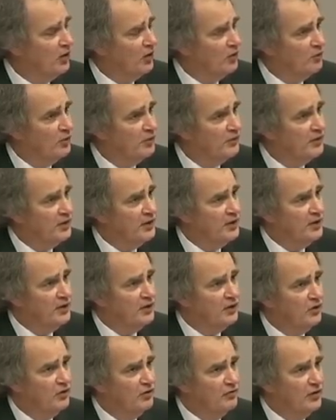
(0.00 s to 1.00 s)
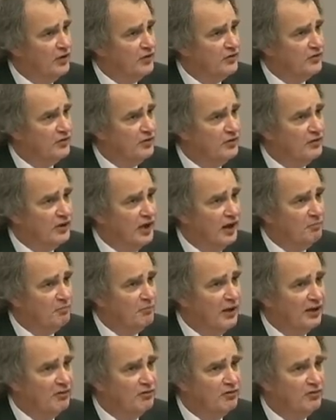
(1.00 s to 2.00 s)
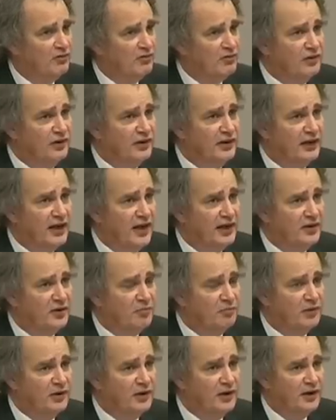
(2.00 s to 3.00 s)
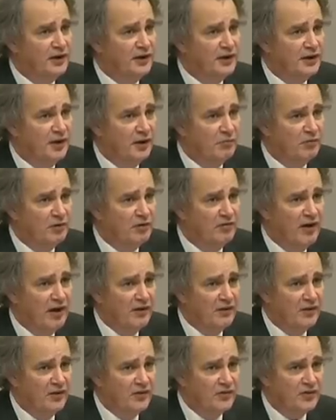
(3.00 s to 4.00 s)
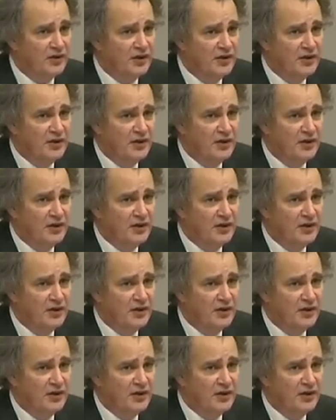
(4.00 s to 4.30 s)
along with universities like Manchester and Edinburgh and a number of others.